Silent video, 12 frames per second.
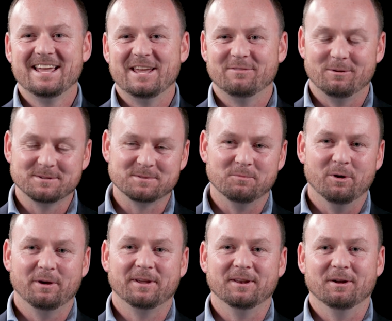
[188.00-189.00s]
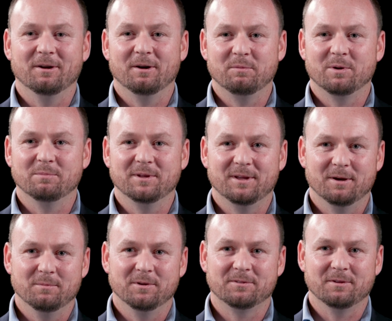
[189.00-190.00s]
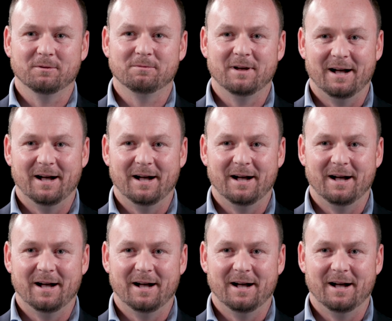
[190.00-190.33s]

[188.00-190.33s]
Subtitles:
if I wasn't working, I'd probably go myself